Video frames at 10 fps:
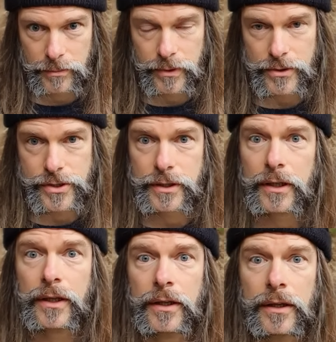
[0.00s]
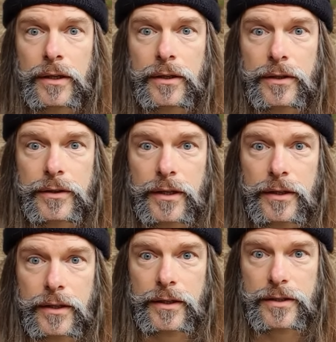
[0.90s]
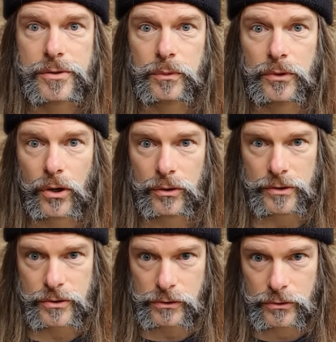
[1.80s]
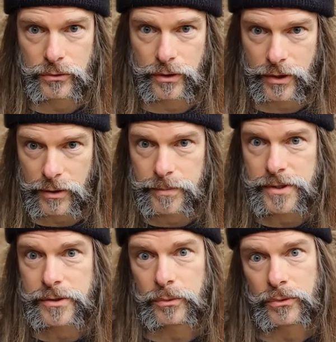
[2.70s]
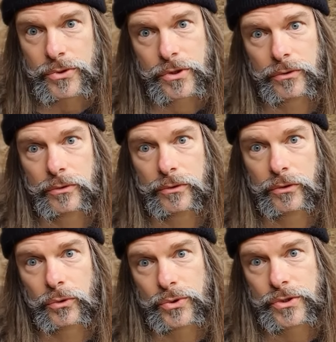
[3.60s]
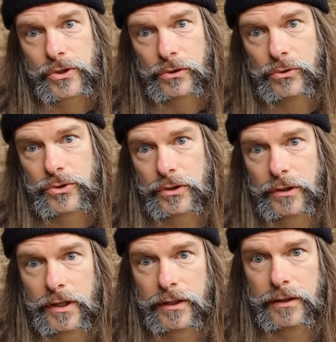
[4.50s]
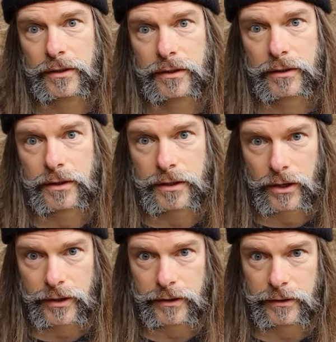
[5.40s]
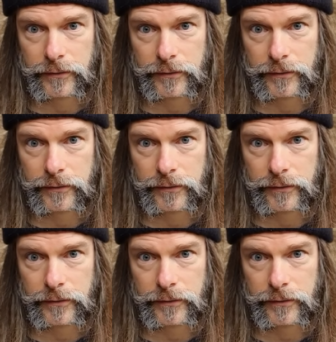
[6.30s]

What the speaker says: person, then this will not only delude the therapist, it will also cause a delusion in the client.